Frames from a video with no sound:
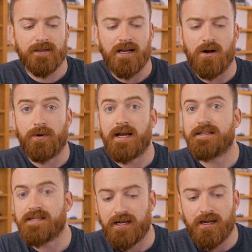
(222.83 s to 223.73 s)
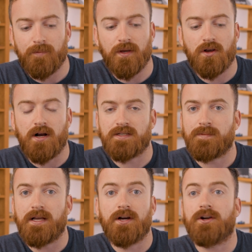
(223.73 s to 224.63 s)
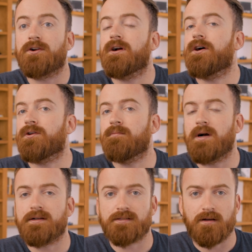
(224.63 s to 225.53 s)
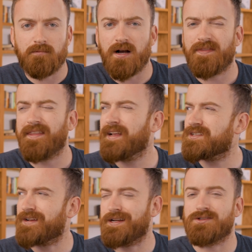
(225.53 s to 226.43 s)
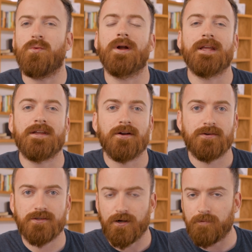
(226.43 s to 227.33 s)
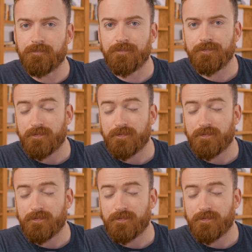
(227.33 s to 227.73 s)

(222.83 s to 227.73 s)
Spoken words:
When I set it up, it cost me under $100 a month. I think it's like a 20-year term.